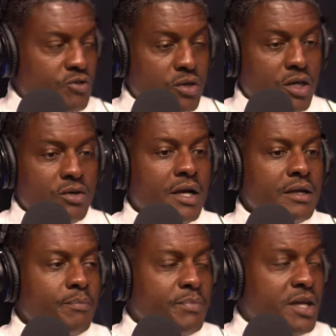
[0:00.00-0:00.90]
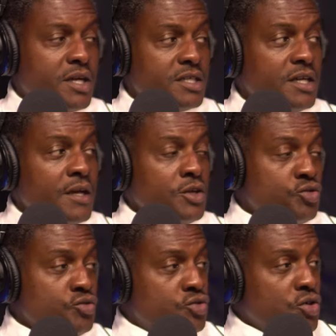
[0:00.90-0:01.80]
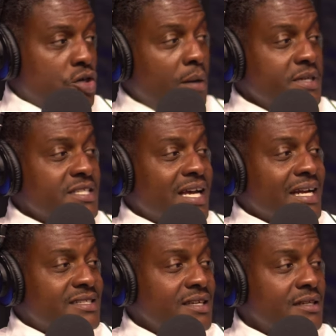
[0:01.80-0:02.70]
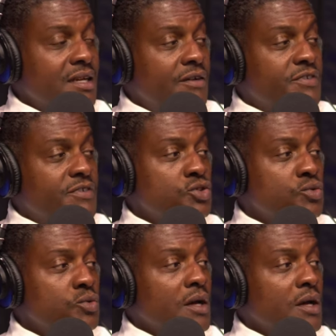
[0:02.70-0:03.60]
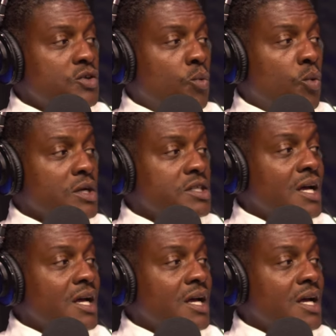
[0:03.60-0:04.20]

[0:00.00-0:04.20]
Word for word: If you learn how, because you, you the company's got to see enough in you to want